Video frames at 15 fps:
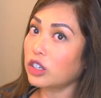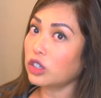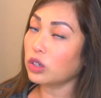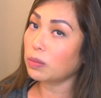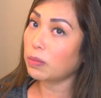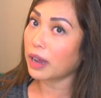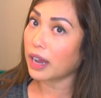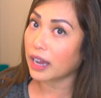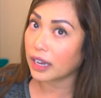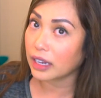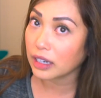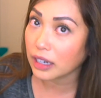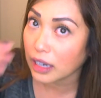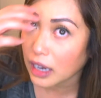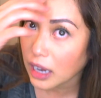too
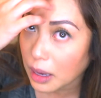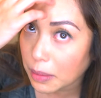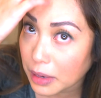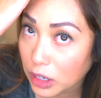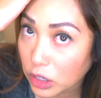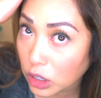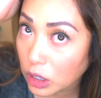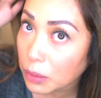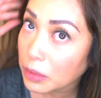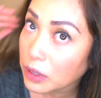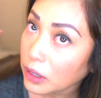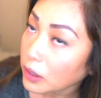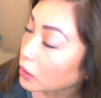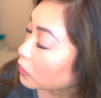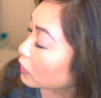bad. I mean, in terms
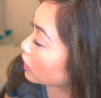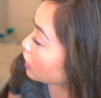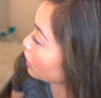of